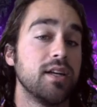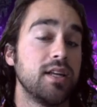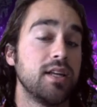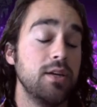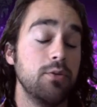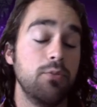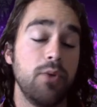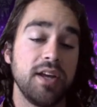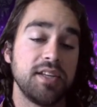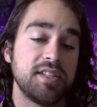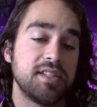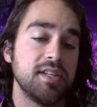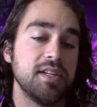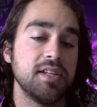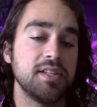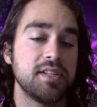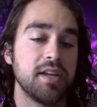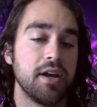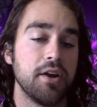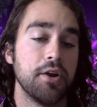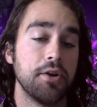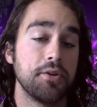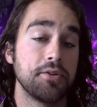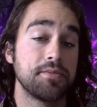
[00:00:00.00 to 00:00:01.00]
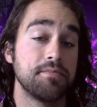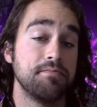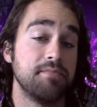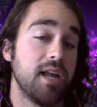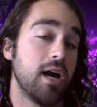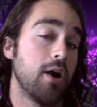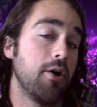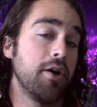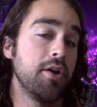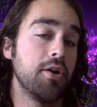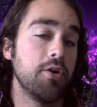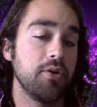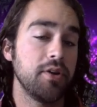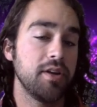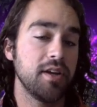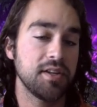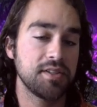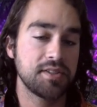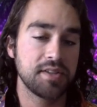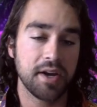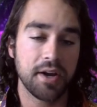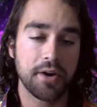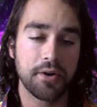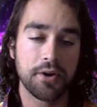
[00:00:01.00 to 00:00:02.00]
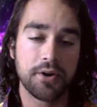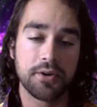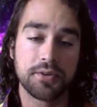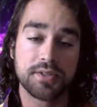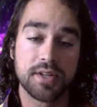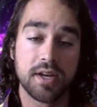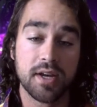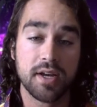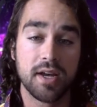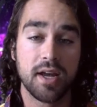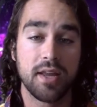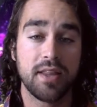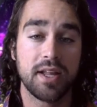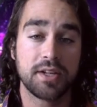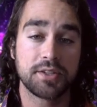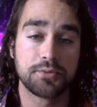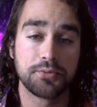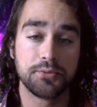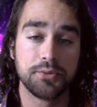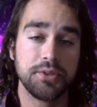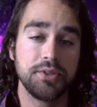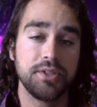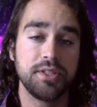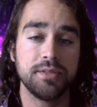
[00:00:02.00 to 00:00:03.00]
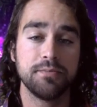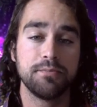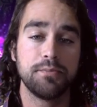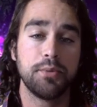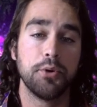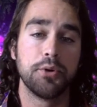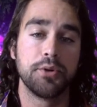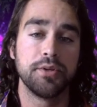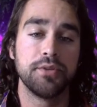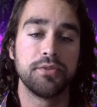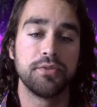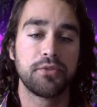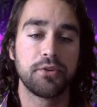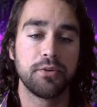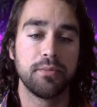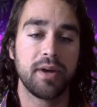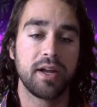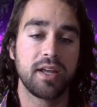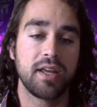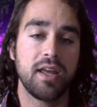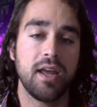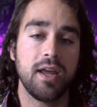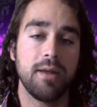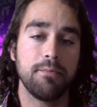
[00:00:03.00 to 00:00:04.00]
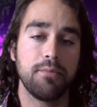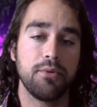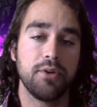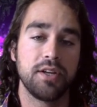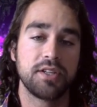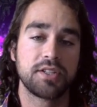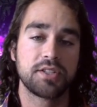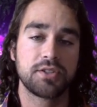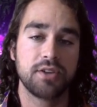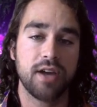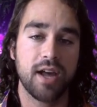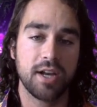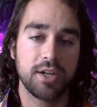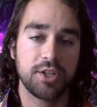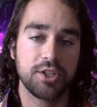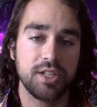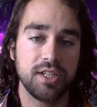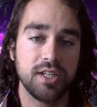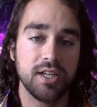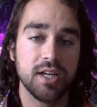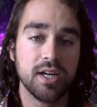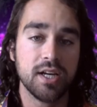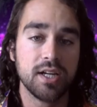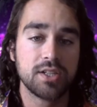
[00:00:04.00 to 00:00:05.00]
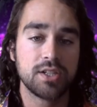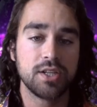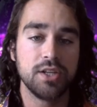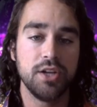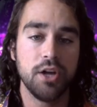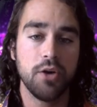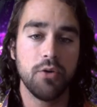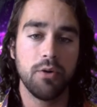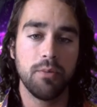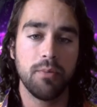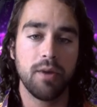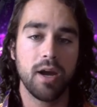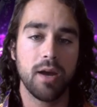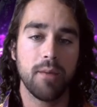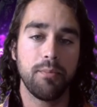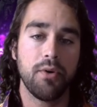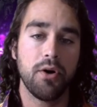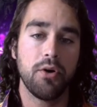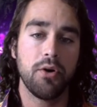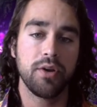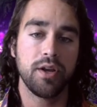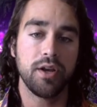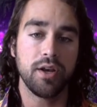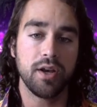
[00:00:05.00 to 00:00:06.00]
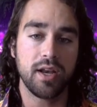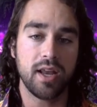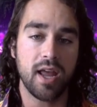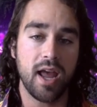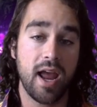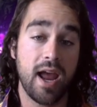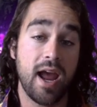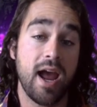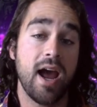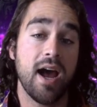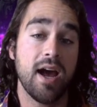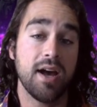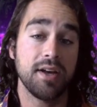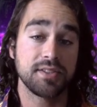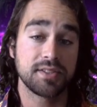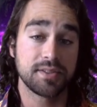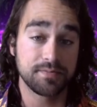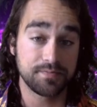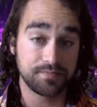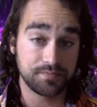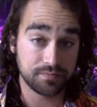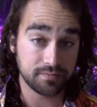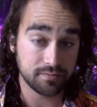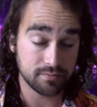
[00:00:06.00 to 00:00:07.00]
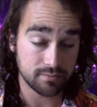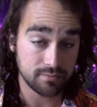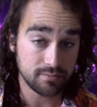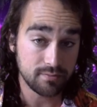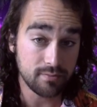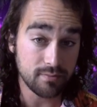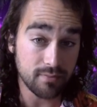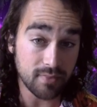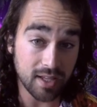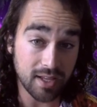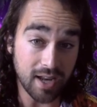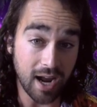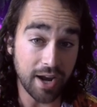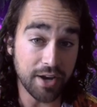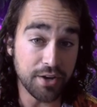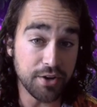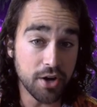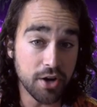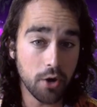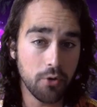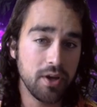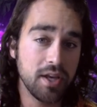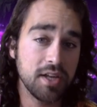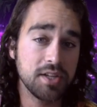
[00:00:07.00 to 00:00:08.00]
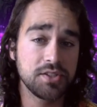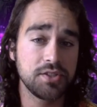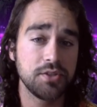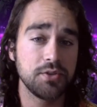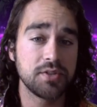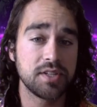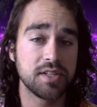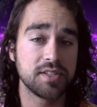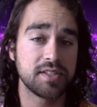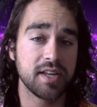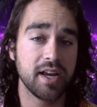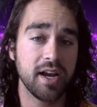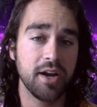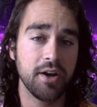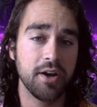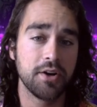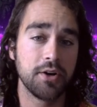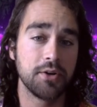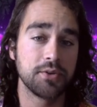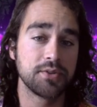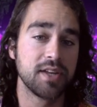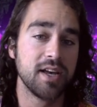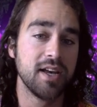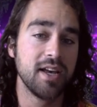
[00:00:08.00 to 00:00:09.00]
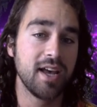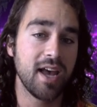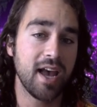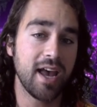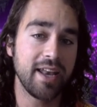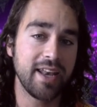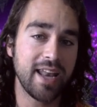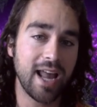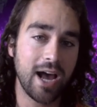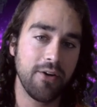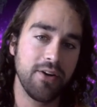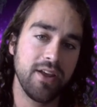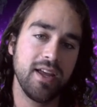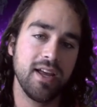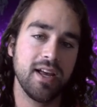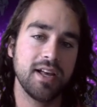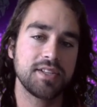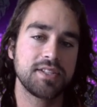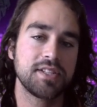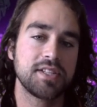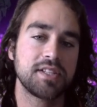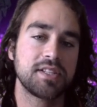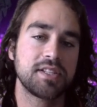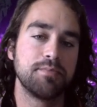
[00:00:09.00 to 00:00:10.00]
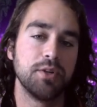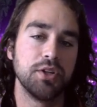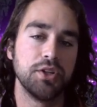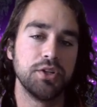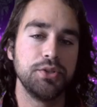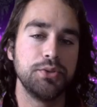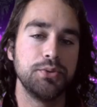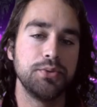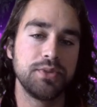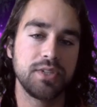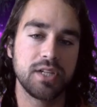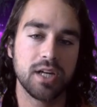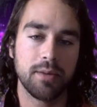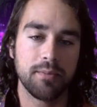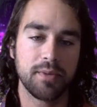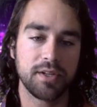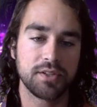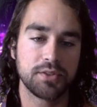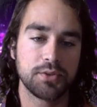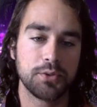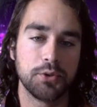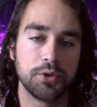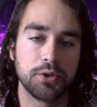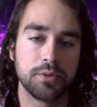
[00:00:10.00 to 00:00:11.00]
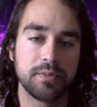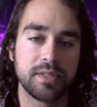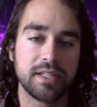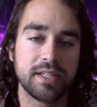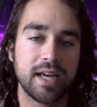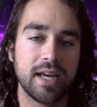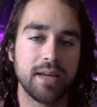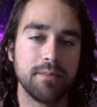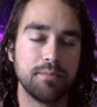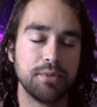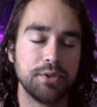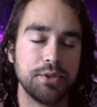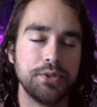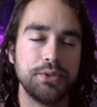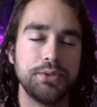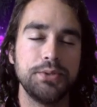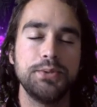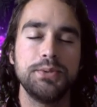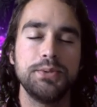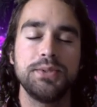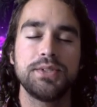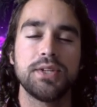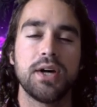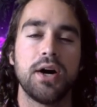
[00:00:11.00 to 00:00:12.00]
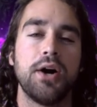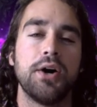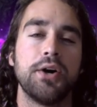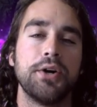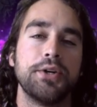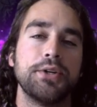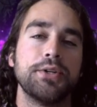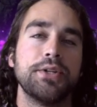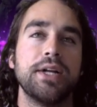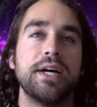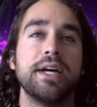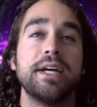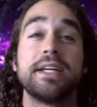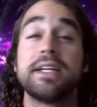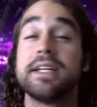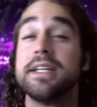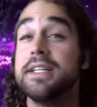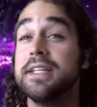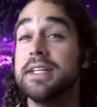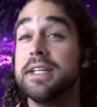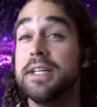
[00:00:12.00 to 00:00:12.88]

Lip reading: he wasted his arrows. Now I know he has arrows, and that's really important for my gameplay strategy to know what my opponent has. I know he's used his arrows, and now he has this balloon coming toward me, and balloons are like